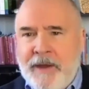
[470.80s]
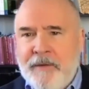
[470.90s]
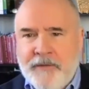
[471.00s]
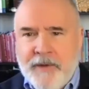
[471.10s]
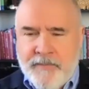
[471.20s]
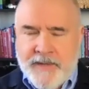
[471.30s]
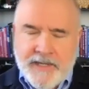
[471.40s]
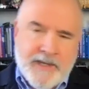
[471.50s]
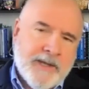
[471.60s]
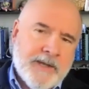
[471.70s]
there from
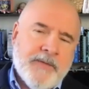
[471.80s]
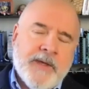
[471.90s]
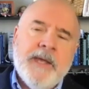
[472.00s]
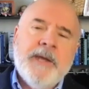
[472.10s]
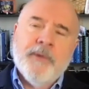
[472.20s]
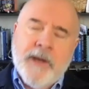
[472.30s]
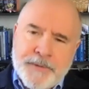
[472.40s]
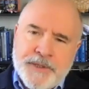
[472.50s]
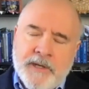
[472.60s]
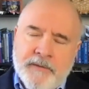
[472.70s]
the the
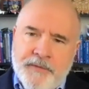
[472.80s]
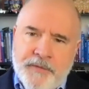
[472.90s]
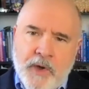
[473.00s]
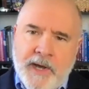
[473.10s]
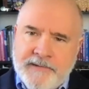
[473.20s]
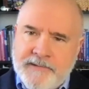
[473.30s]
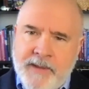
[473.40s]
interruption of the thoughts.